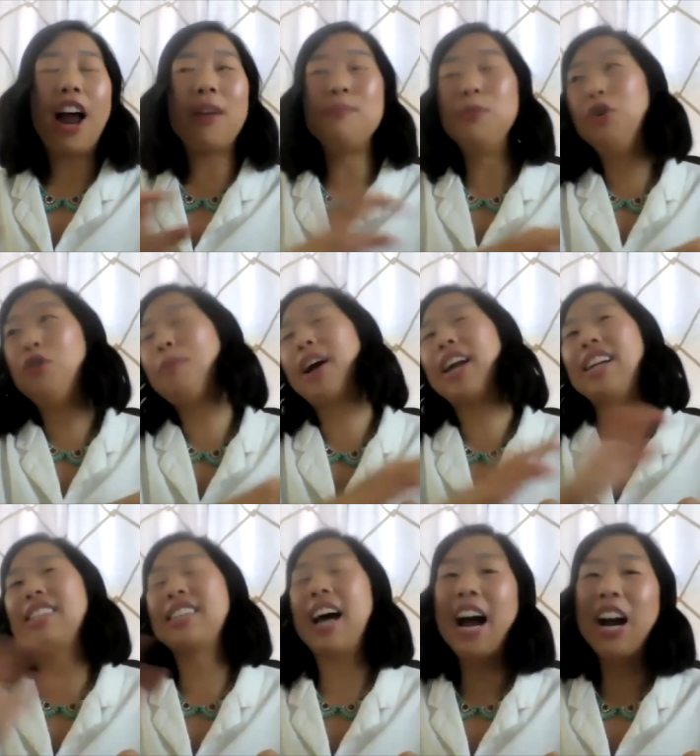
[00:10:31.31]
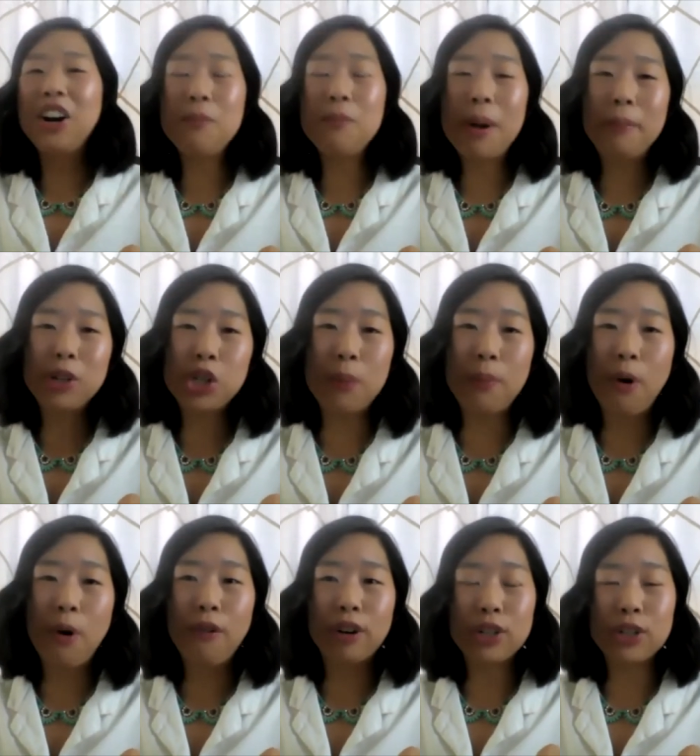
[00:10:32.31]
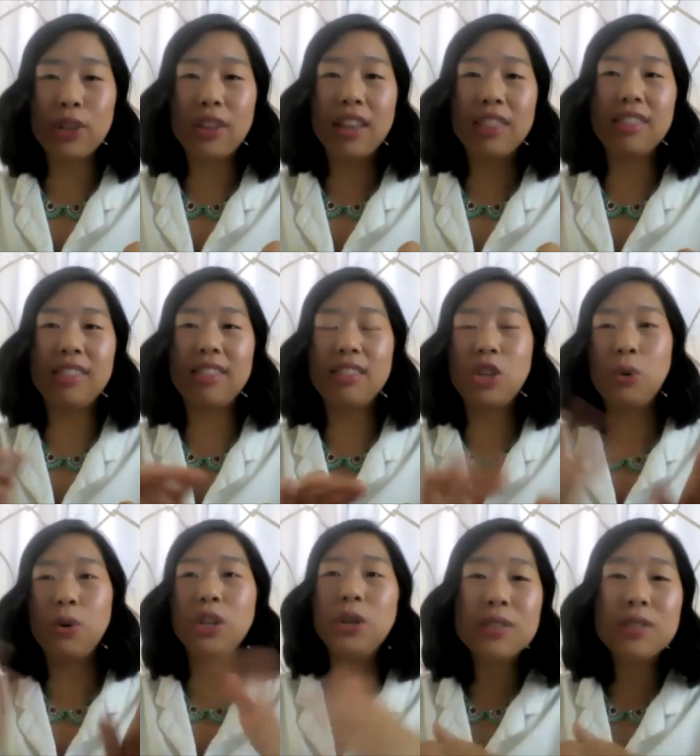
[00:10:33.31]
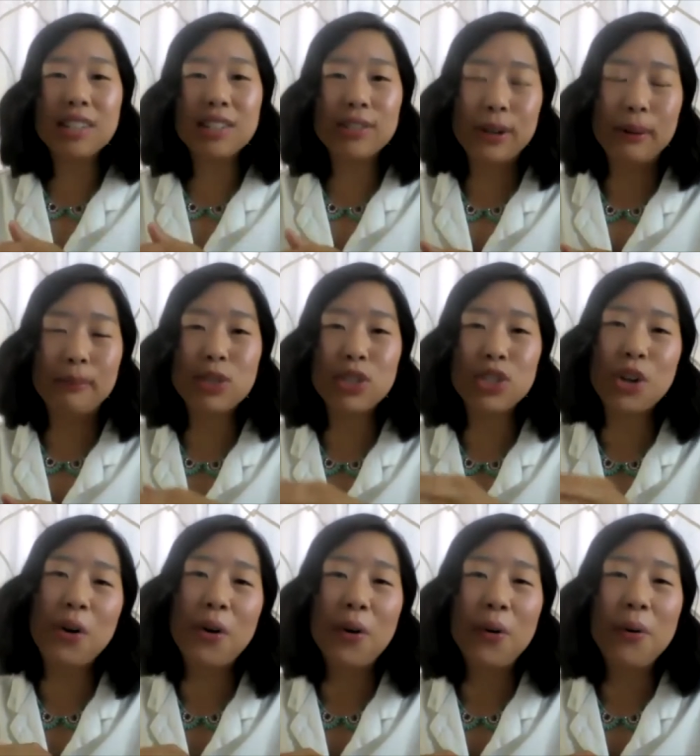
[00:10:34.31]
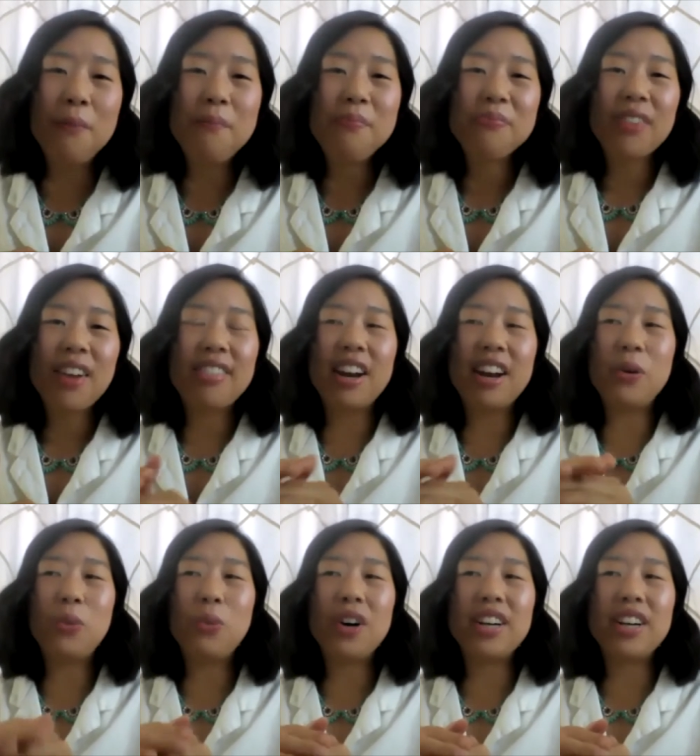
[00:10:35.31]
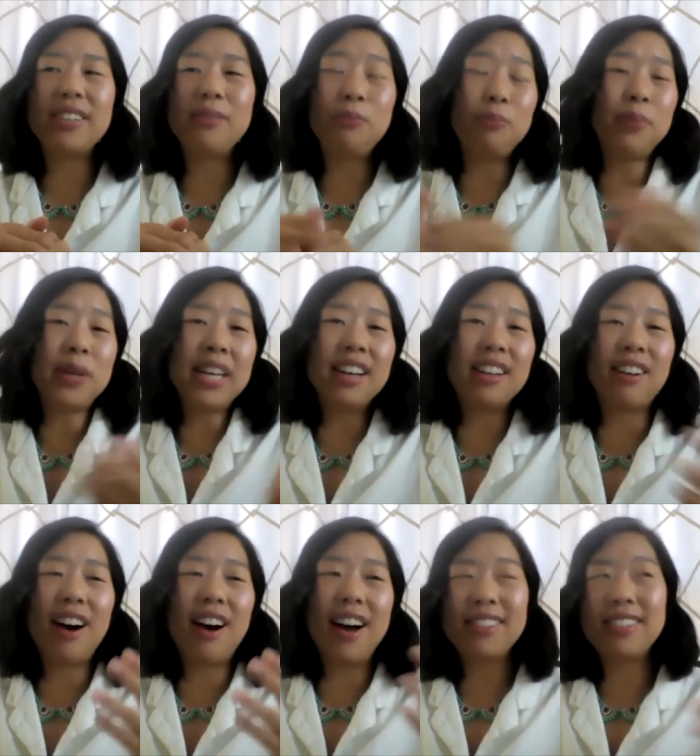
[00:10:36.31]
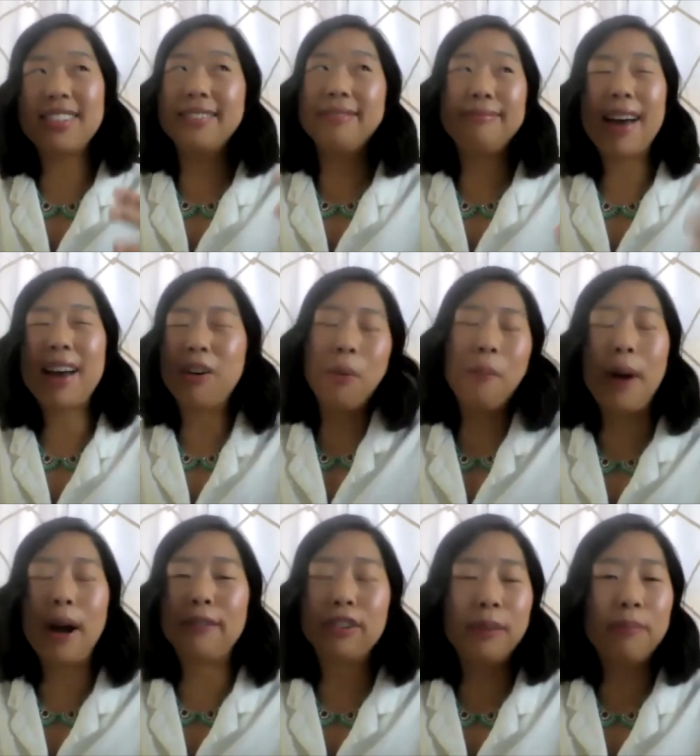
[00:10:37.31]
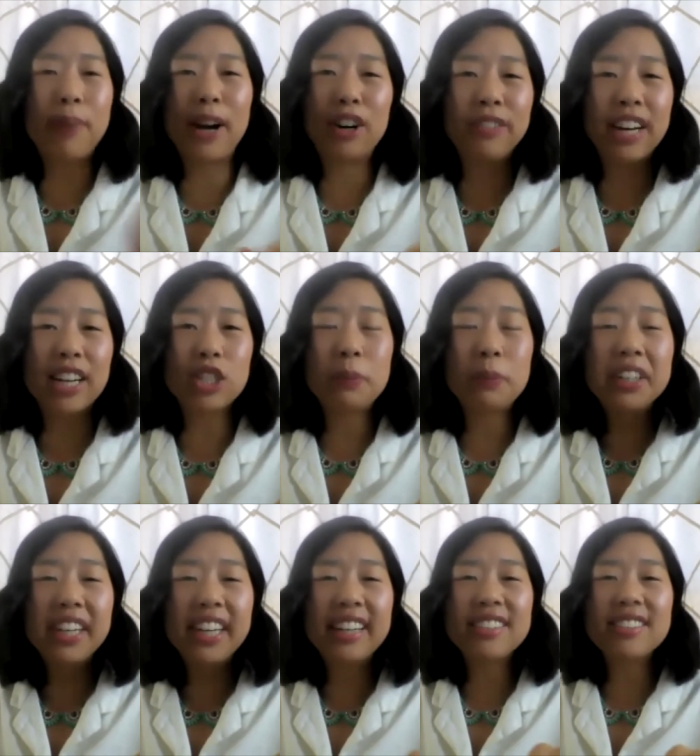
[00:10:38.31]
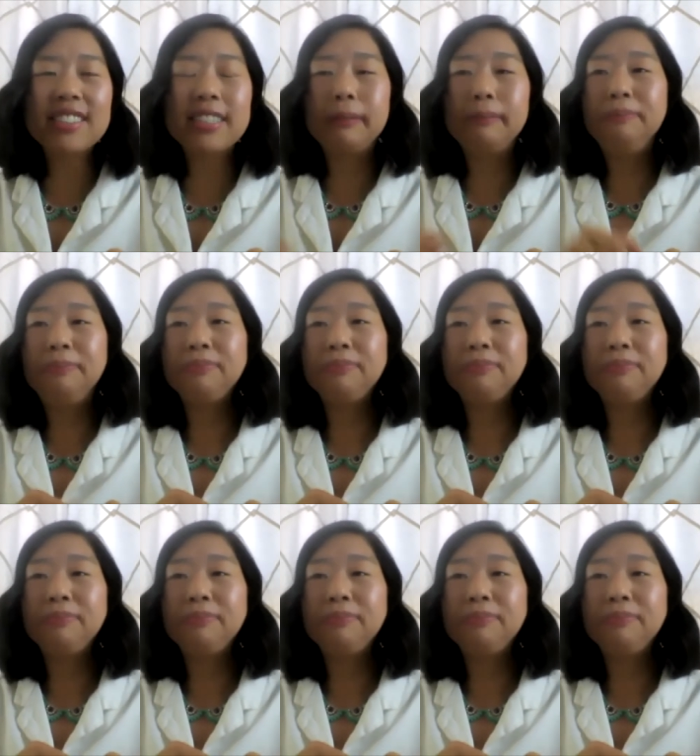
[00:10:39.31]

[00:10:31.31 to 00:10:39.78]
I moved my entire membership over so that to a new system. So that it would be a lot, I don't know, better, better of an experience.